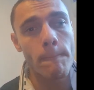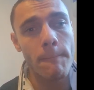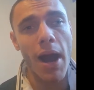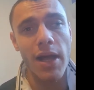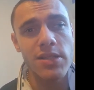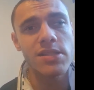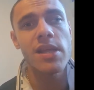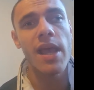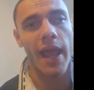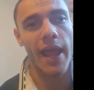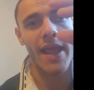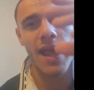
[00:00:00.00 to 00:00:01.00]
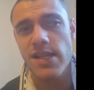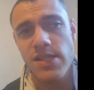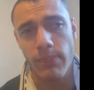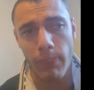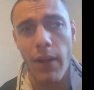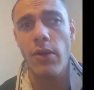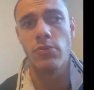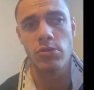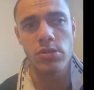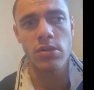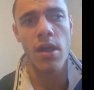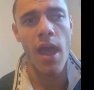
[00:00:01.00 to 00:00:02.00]
But he hits the
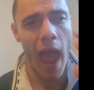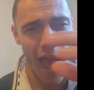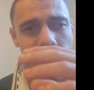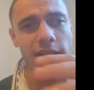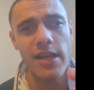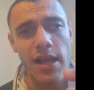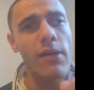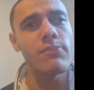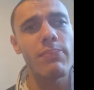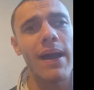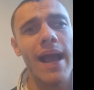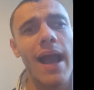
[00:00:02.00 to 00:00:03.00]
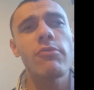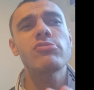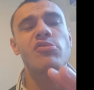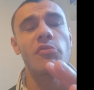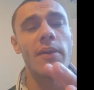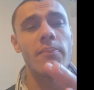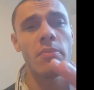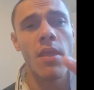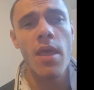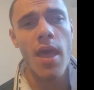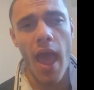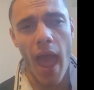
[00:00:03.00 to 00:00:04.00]
post, and then it comes back out to him,
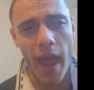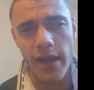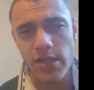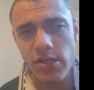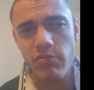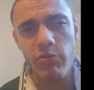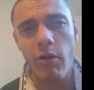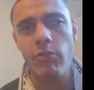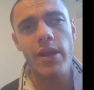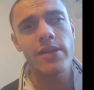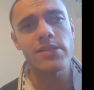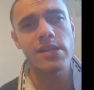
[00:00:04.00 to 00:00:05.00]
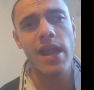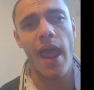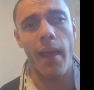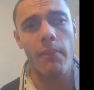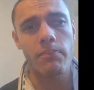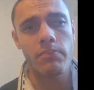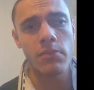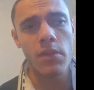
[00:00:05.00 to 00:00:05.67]
and then just rolled it into the net.